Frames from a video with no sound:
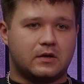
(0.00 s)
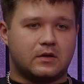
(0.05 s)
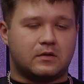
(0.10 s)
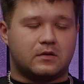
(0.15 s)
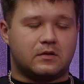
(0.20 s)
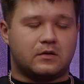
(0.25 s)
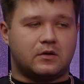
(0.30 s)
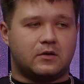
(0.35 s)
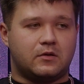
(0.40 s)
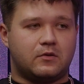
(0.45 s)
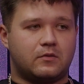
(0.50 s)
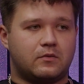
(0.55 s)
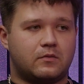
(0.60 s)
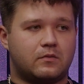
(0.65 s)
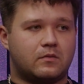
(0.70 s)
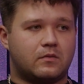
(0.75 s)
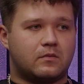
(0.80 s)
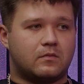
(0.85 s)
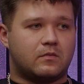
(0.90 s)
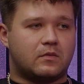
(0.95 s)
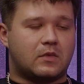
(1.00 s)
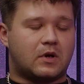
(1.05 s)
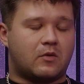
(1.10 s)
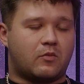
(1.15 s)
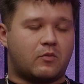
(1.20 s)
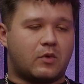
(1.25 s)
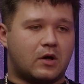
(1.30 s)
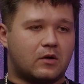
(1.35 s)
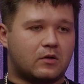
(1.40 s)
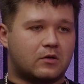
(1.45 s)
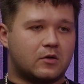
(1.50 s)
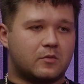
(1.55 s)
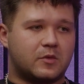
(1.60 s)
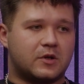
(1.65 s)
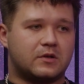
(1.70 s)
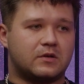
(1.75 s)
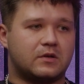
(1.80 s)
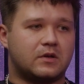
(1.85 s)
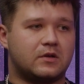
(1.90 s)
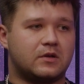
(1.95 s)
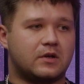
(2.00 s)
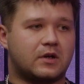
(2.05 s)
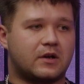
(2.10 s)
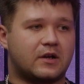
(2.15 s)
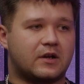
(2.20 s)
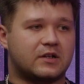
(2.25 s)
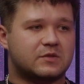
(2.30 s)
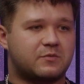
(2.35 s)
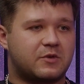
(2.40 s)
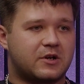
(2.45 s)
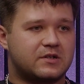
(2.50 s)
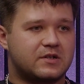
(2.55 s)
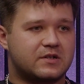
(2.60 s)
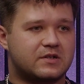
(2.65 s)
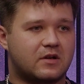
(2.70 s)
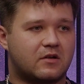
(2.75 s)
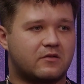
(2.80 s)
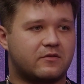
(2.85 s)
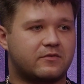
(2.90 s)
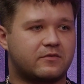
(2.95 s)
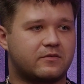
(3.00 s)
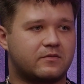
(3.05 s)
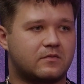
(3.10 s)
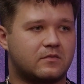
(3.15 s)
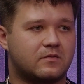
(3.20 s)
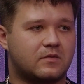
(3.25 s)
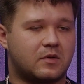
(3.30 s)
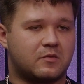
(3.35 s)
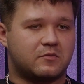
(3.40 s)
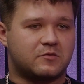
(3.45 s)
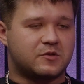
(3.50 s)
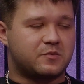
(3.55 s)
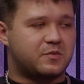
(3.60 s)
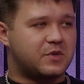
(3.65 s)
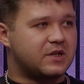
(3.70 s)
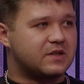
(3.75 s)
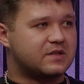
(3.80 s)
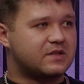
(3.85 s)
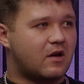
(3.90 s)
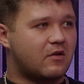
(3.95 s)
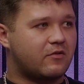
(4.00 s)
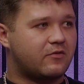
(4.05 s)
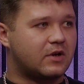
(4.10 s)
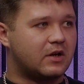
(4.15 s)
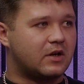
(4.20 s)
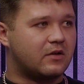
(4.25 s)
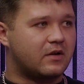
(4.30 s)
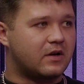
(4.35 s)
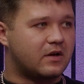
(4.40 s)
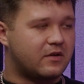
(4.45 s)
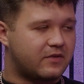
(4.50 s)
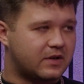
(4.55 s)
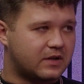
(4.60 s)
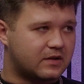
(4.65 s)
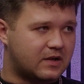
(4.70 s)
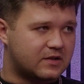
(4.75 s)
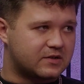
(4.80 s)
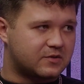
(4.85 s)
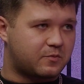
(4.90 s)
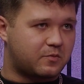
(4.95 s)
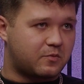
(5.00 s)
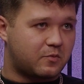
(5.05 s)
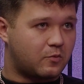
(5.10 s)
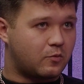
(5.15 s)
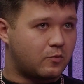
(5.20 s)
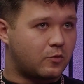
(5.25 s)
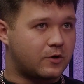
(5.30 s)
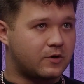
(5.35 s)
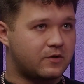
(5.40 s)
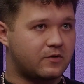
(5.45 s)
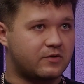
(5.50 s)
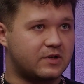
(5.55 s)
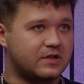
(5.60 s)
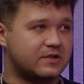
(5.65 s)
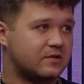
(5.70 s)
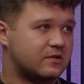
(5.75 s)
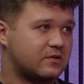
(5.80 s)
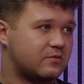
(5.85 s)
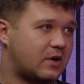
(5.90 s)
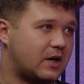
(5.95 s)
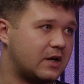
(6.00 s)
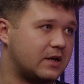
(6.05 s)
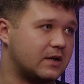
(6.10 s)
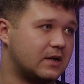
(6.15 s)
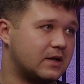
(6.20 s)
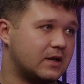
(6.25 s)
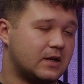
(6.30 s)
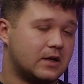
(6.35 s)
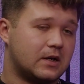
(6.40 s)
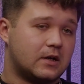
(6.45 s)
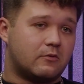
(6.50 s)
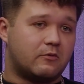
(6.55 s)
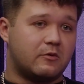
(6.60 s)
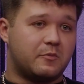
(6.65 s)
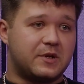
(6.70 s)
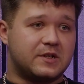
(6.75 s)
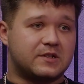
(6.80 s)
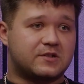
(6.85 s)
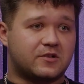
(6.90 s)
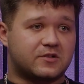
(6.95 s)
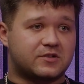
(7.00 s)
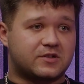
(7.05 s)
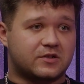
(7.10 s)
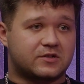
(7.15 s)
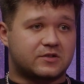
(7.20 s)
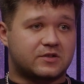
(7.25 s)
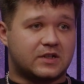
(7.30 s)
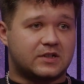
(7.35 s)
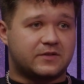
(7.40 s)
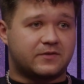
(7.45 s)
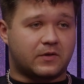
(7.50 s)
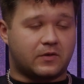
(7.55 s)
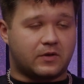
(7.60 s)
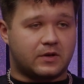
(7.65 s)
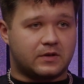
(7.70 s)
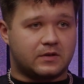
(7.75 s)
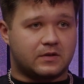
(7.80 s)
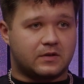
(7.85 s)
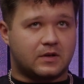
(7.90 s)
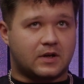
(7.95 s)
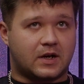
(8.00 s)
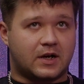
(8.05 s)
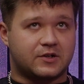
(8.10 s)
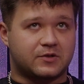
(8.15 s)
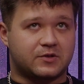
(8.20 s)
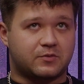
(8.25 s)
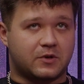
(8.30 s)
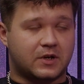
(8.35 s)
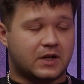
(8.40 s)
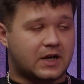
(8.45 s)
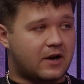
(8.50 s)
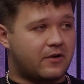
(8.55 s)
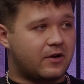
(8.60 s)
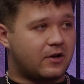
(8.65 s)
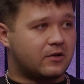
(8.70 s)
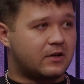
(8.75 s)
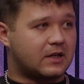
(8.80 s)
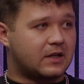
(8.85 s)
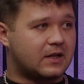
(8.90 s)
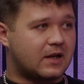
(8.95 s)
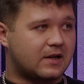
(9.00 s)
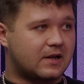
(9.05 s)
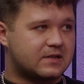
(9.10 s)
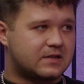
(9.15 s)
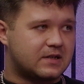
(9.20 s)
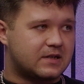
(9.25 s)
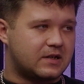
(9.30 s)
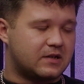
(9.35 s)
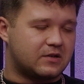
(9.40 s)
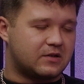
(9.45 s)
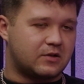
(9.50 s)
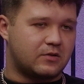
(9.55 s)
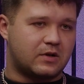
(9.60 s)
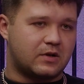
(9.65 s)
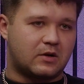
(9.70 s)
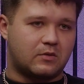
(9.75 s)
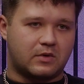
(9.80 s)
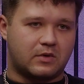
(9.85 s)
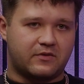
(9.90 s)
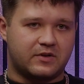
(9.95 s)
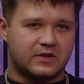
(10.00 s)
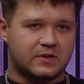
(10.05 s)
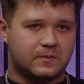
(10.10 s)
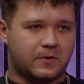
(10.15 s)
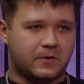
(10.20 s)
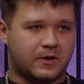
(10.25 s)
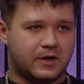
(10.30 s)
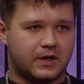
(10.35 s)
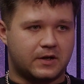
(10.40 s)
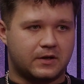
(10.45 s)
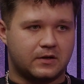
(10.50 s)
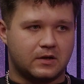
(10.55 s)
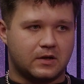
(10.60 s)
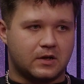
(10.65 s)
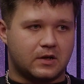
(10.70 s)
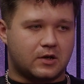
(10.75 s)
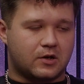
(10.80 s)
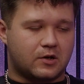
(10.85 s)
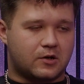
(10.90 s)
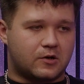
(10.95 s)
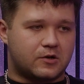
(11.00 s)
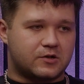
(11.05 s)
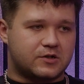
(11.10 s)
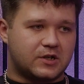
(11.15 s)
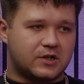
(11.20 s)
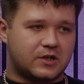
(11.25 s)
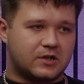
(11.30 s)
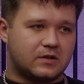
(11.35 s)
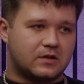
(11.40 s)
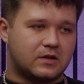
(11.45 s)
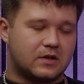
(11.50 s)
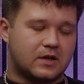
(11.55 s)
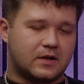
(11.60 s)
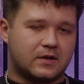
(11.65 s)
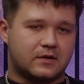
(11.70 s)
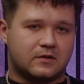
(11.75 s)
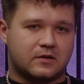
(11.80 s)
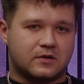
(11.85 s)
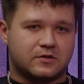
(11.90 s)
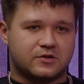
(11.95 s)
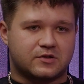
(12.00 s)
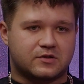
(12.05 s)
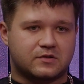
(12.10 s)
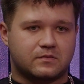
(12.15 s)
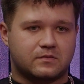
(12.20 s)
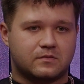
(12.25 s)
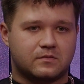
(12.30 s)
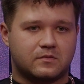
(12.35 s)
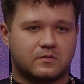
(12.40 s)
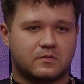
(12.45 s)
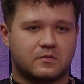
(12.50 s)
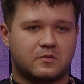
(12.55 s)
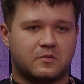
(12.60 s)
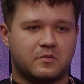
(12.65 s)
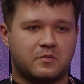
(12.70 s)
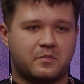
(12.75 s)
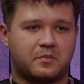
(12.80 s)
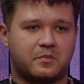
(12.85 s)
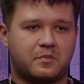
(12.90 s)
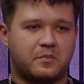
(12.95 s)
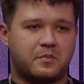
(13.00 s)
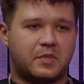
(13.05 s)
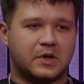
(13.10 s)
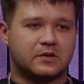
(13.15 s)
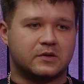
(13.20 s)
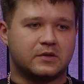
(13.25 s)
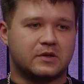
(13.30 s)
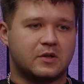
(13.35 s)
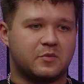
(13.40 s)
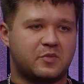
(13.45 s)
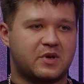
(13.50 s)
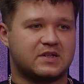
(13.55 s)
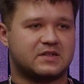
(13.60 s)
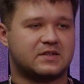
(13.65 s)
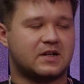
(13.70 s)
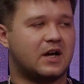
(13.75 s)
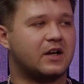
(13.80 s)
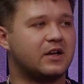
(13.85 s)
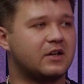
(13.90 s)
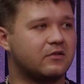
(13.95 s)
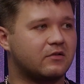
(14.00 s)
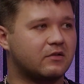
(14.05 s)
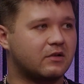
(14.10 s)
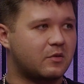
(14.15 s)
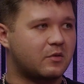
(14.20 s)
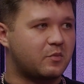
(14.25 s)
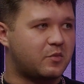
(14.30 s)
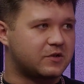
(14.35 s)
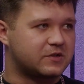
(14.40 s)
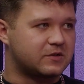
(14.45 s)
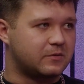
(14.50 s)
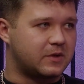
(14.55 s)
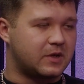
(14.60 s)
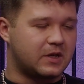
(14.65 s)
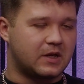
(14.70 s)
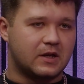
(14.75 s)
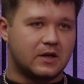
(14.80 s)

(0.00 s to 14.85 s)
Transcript: you are welcome and you can express yourself and just be yourself really. And I think that's one of the reasons why we've been so successful. And I just want to carry on that legacy and do that, whether it's playing, coaching, and just building the best side England possibly